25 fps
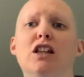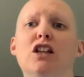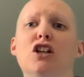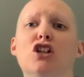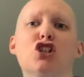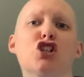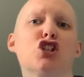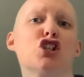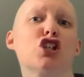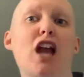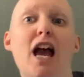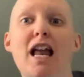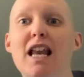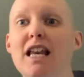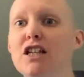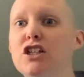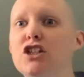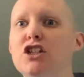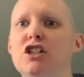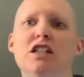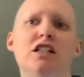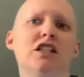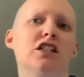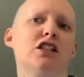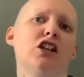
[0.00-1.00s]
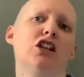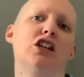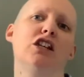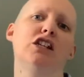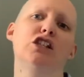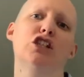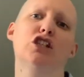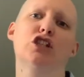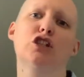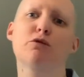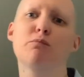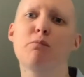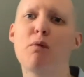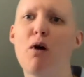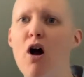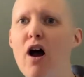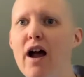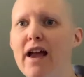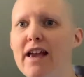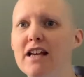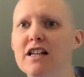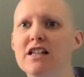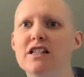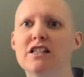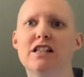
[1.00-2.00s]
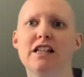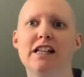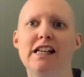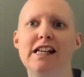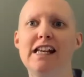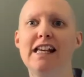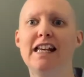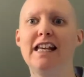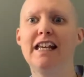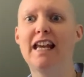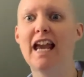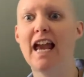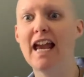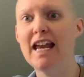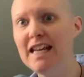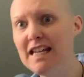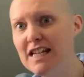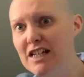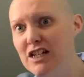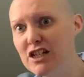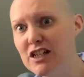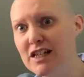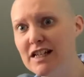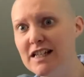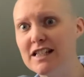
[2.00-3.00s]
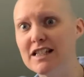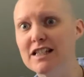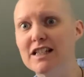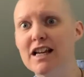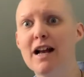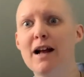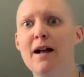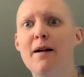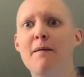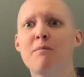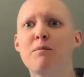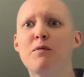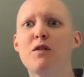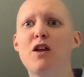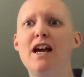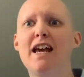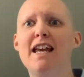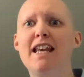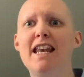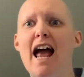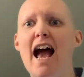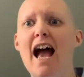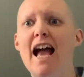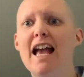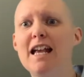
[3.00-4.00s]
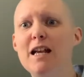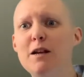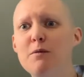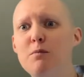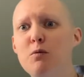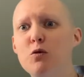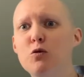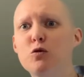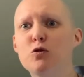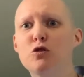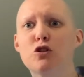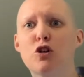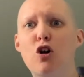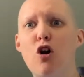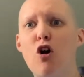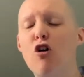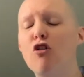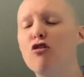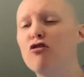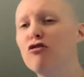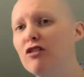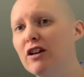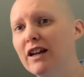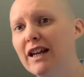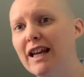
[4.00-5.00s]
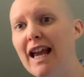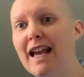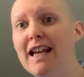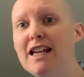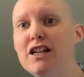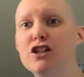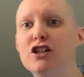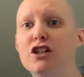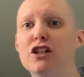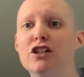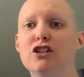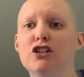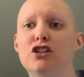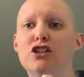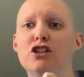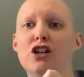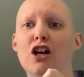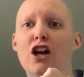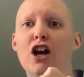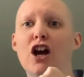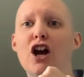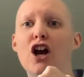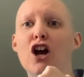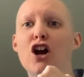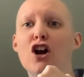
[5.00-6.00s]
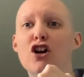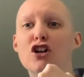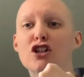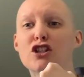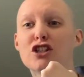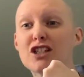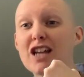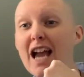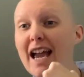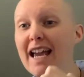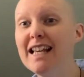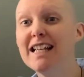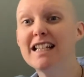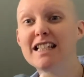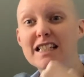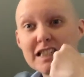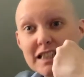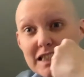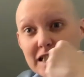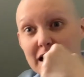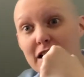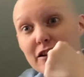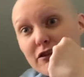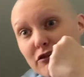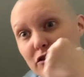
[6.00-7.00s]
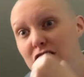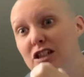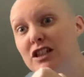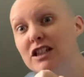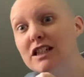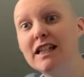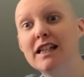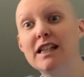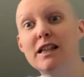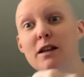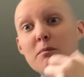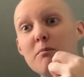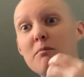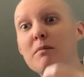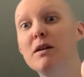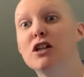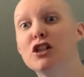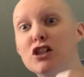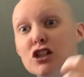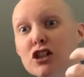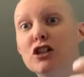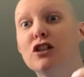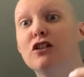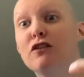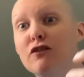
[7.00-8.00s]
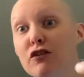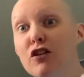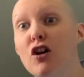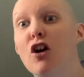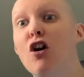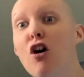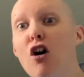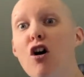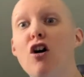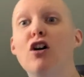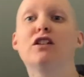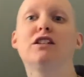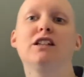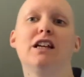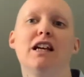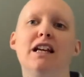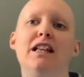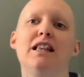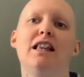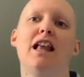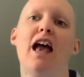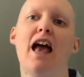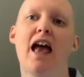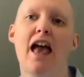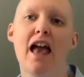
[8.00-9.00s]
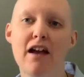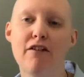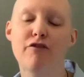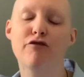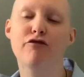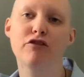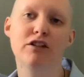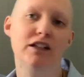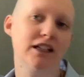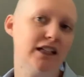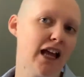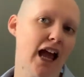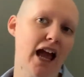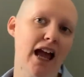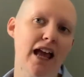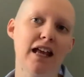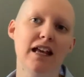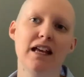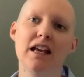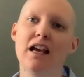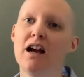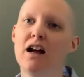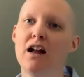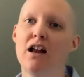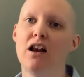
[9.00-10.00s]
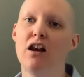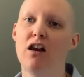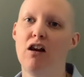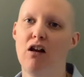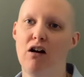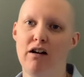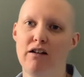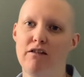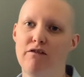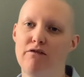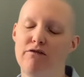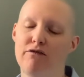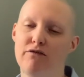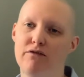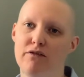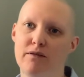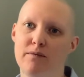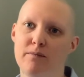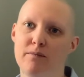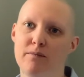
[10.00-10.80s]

that challenges, that inspires, that engages, that enables congregations to take seriously the mission of God in their everyday life.